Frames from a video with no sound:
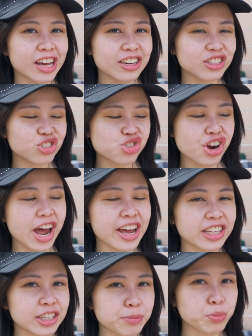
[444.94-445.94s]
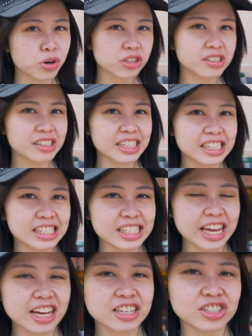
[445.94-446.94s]
gotta try the Portuguese
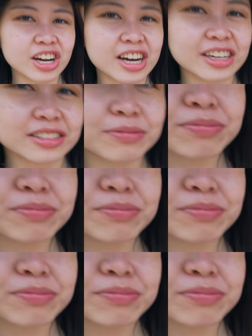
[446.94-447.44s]
egg tart.